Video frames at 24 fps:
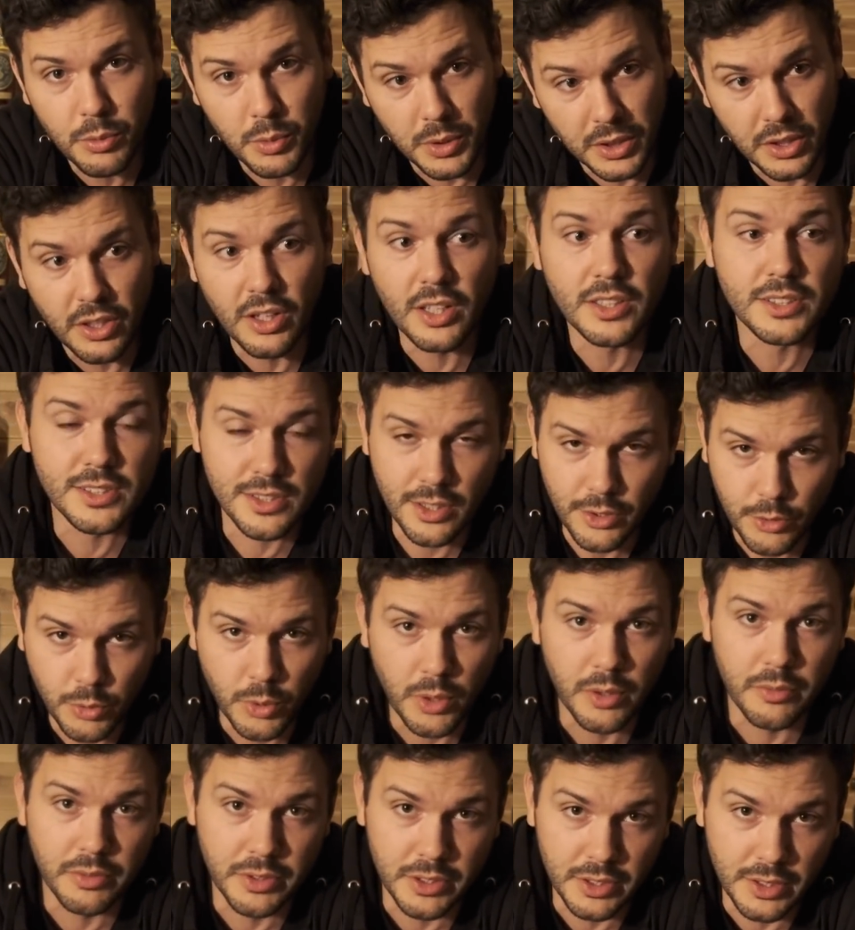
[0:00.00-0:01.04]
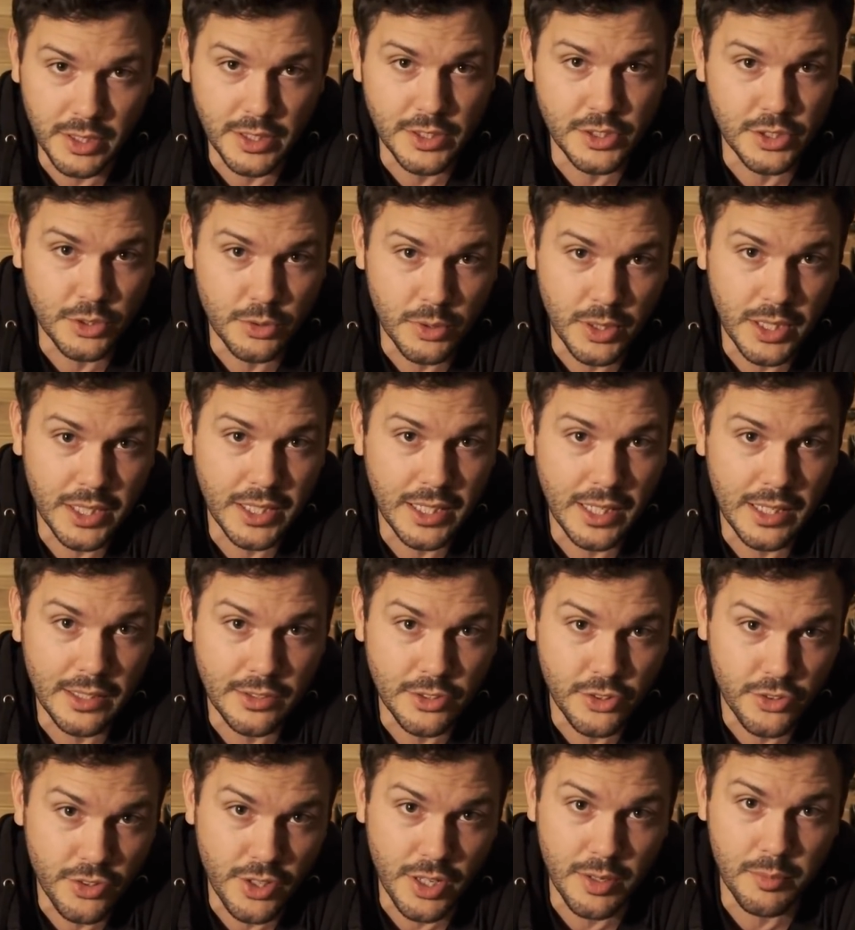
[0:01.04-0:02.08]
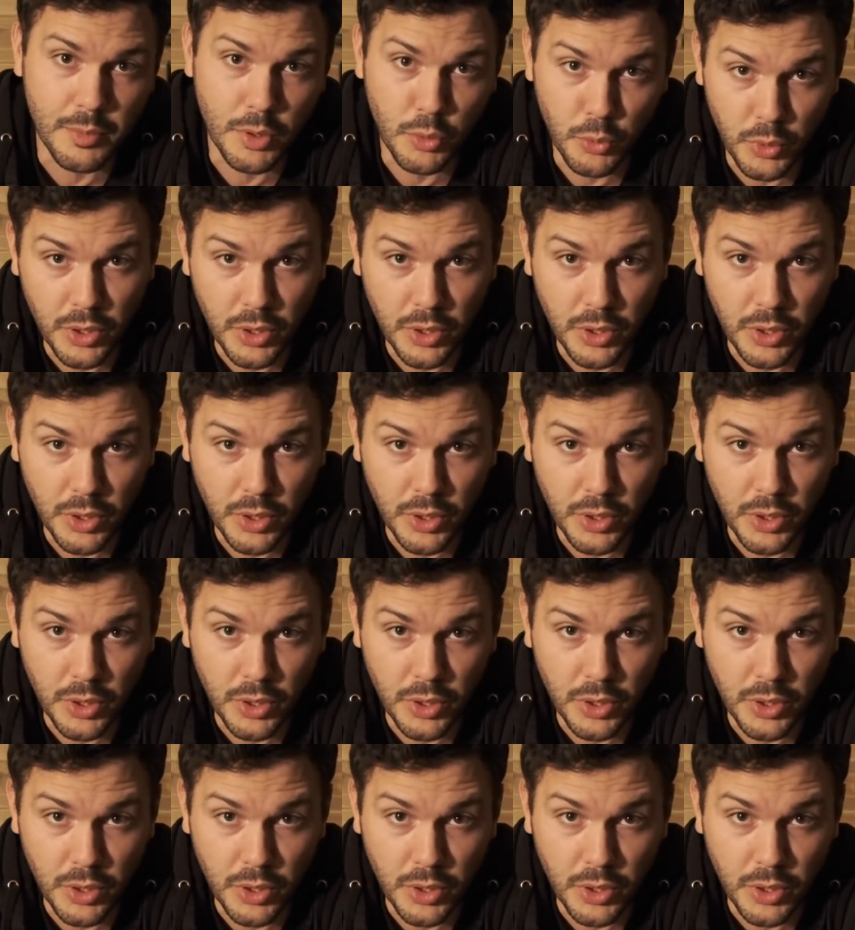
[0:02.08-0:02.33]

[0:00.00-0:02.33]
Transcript: we lost the 12-year Elijah Craig age statement.